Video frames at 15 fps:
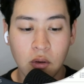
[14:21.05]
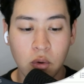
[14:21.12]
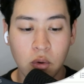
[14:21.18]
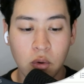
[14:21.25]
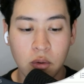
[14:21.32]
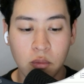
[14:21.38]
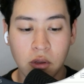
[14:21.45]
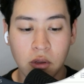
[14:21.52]

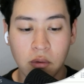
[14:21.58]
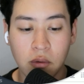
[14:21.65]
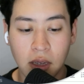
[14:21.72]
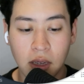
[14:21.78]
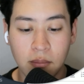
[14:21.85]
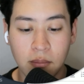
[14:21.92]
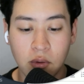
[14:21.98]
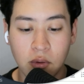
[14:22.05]
we will go
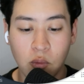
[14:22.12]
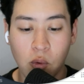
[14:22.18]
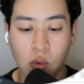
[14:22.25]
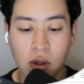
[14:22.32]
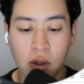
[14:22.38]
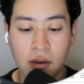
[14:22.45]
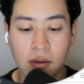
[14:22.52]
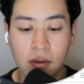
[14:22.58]
ahead and put
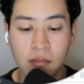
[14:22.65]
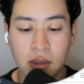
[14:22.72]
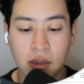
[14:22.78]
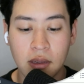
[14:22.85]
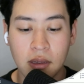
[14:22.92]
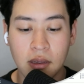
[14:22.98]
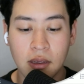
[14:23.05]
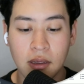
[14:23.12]
1
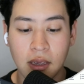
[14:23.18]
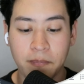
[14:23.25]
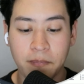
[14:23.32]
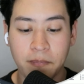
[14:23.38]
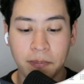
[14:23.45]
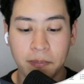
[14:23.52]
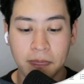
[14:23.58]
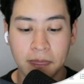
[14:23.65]
p.m.
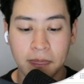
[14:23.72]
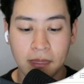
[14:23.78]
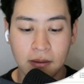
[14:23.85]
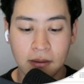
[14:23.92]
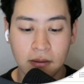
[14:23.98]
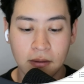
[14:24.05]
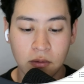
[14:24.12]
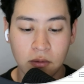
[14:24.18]

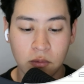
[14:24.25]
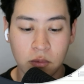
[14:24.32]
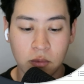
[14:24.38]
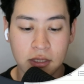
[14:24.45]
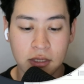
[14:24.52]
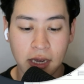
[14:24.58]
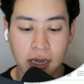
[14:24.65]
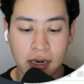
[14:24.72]
We'll
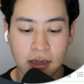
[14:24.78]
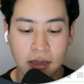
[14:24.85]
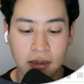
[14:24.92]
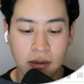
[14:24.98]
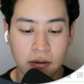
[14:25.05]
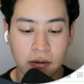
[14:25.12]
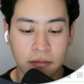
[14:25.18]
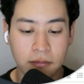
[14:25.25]
assign it
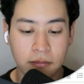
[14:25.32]
here.